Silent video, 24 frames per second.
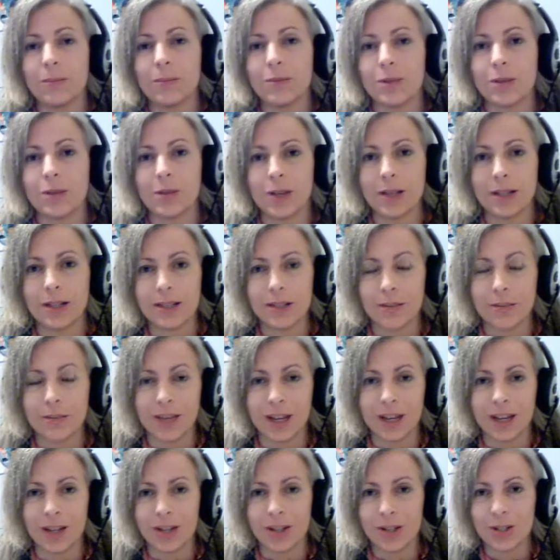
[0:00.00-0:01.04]
So that's
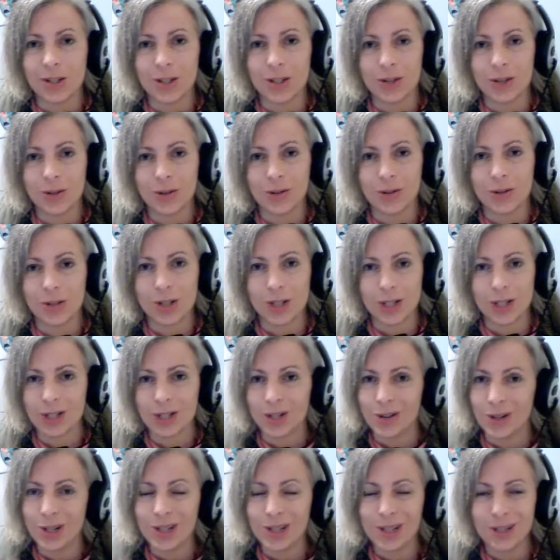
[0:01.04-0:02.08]
something else to just
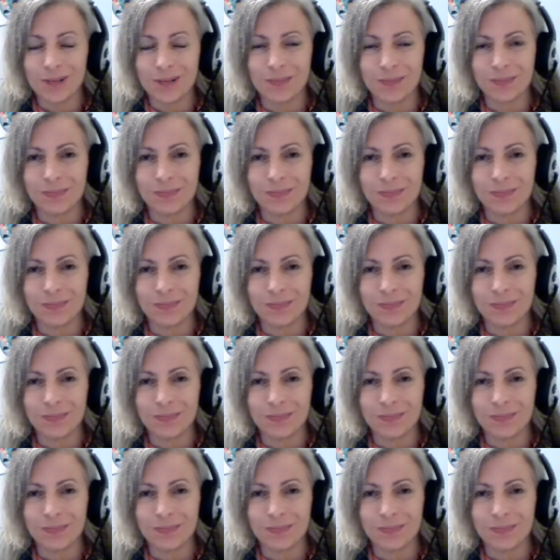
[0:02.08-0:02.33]
notice.